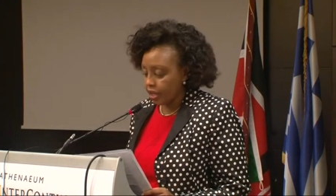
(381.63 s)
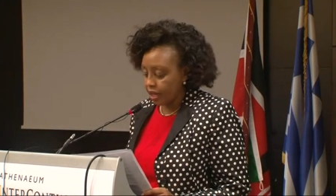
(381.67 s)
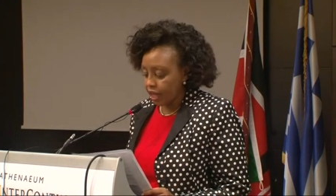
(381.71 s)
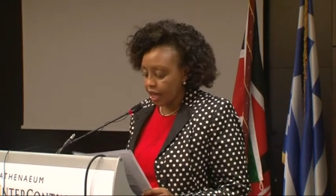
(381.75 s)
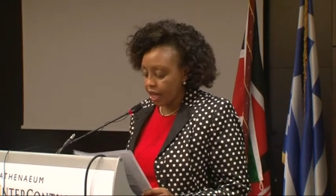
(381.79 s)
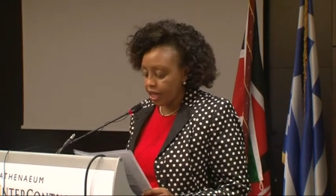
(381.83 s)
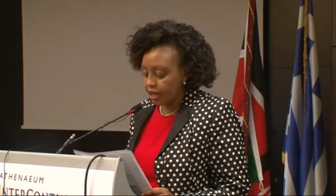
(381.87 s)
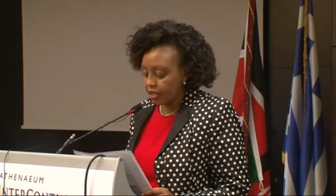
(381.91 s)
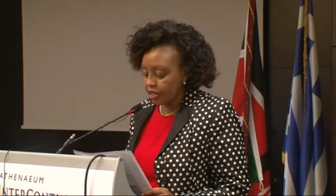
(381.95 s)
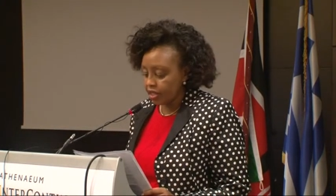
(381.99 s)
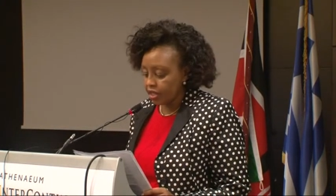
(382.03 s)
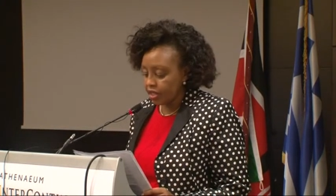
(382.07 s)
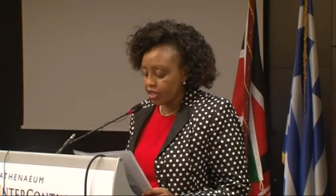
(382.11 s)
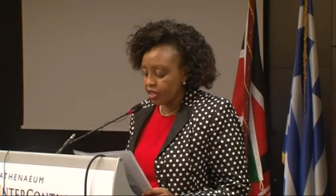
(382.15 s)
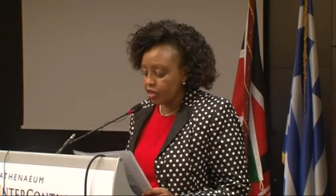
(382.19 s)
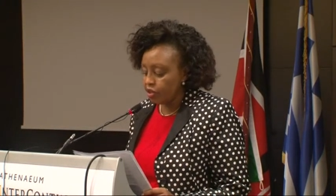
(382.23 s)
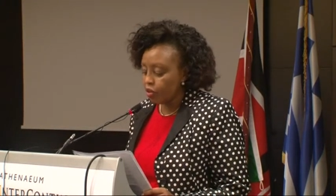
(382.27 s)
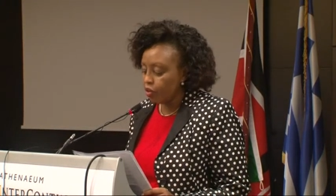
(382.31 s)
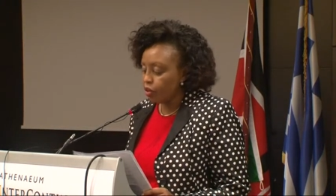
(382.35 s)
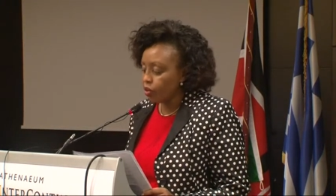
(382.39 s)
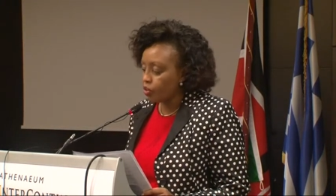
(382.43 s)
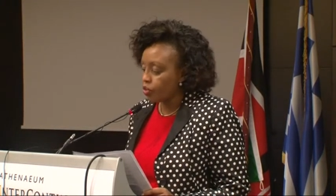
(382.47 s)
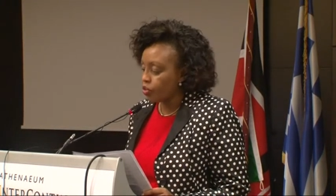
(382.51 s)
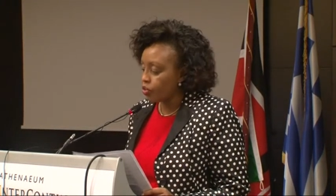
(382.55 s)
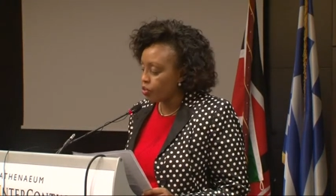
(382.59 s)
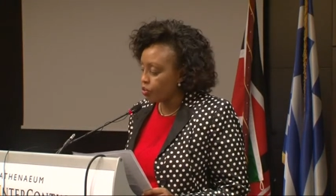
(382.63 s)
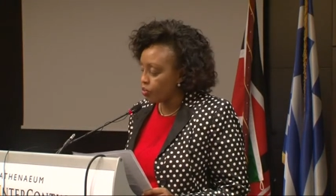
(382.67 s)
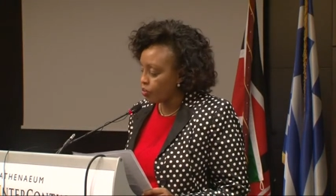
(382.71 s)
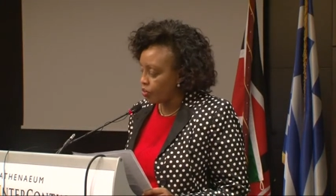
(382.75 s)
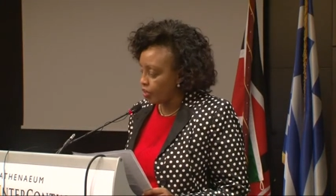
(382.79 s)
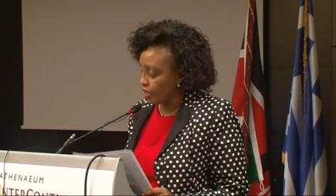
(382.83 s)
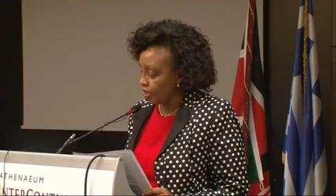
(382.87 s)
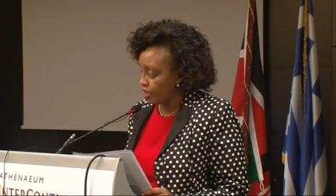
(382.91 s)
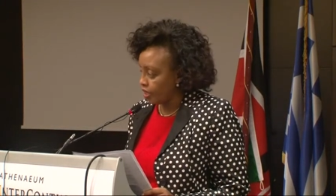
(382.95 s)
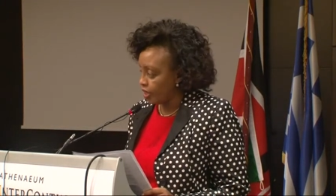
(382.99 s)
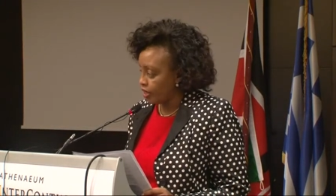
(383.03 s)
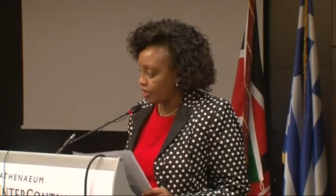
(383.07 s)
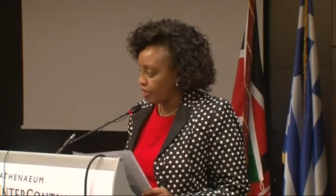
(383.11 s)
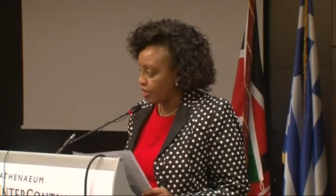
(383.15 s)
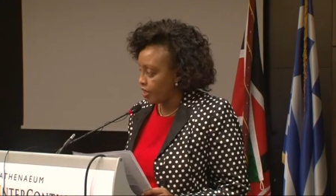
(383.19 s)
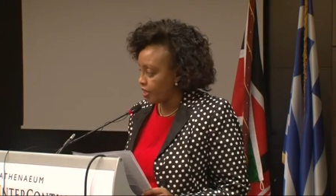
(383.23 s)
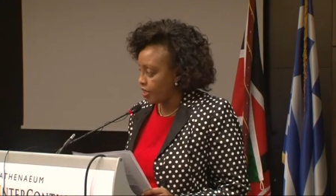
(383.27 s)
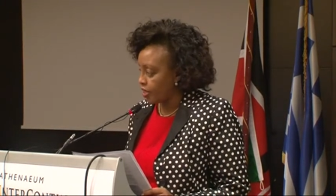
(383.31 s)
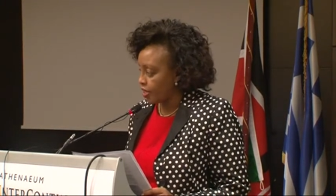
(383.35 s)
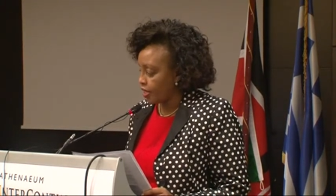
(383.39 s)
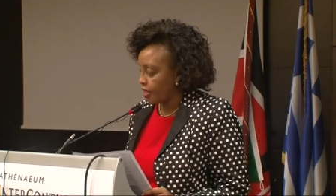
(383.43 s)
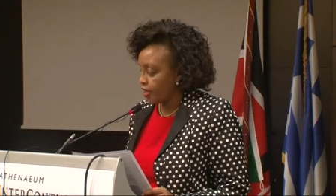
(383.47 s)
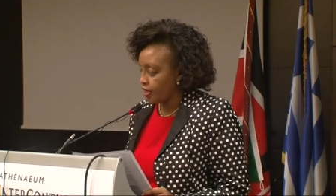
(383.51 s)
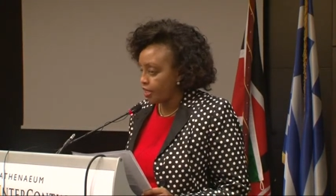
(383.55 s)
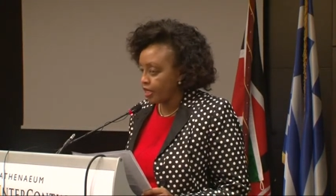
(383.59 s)
actually go through the
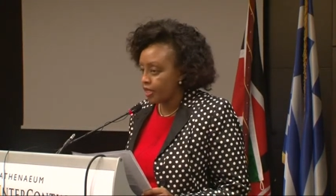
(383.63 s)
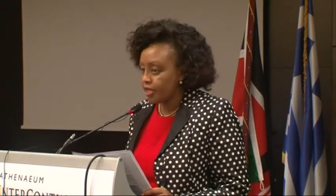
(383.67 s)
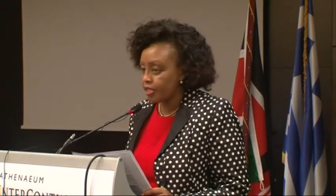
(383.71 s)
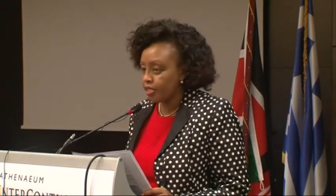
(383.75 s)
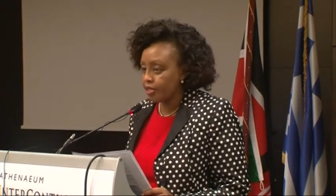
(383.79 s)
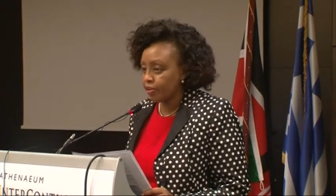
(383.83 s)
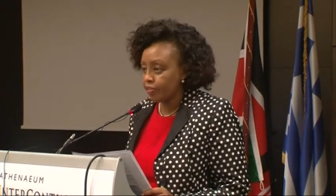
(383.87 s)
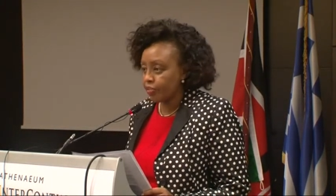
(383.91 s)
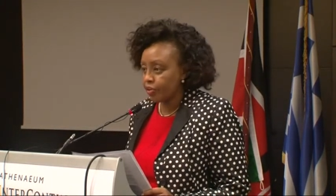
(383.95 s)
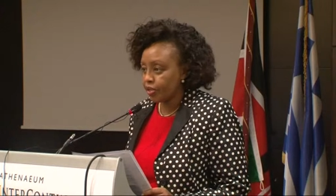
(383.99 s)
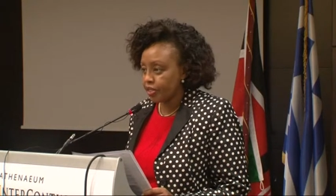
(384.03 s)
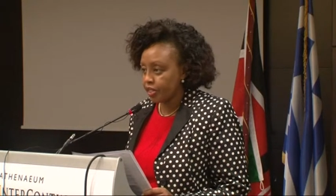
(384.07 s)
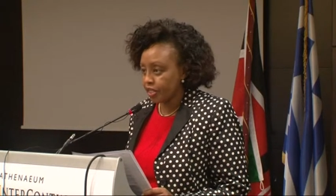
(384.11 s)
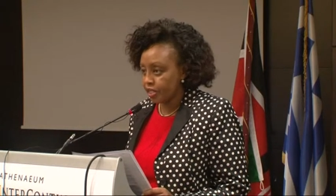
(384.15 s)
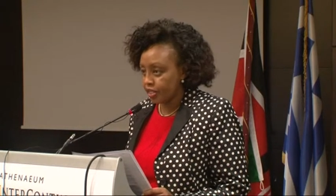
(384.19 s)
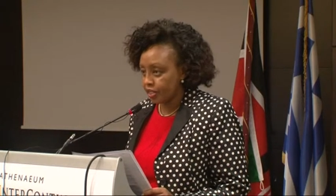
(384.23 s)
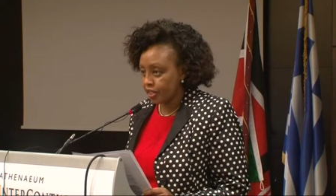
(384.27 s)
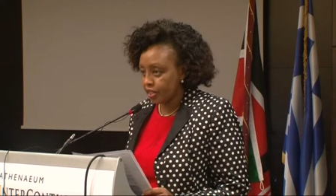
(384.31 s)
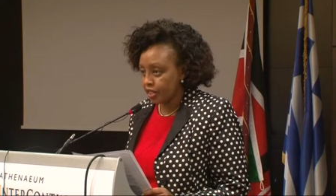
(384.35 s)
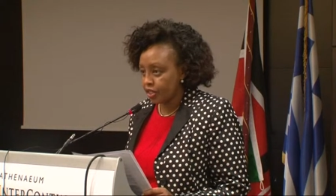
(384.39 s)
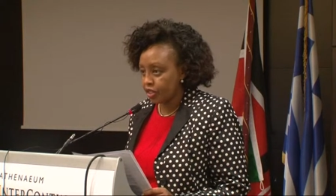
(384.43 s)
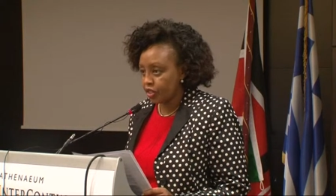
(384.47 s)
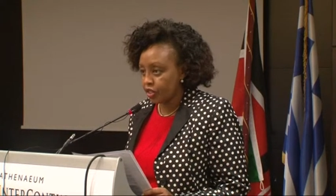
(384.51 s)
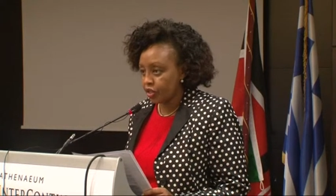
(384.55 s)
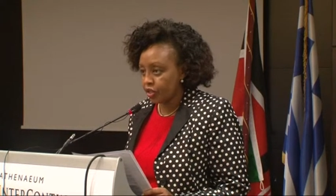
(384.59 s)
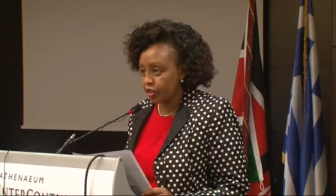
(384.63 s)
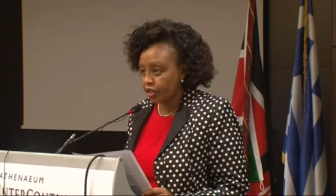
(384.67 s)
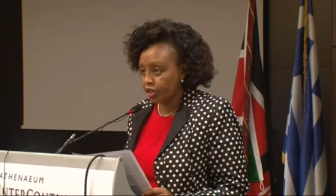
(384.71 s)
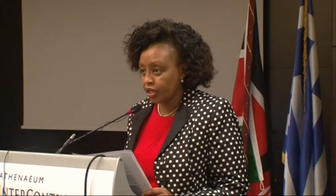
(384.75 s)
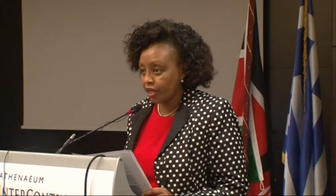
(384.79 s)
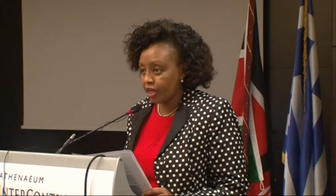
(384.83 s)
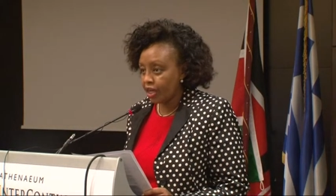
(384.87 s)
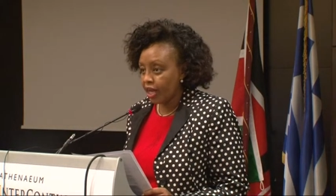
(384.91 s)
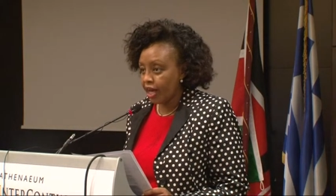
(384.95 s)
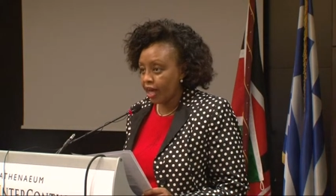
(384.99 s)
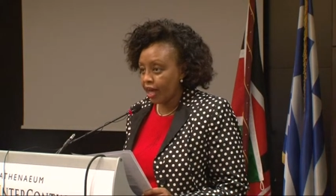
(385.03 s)
details, and there is a presentation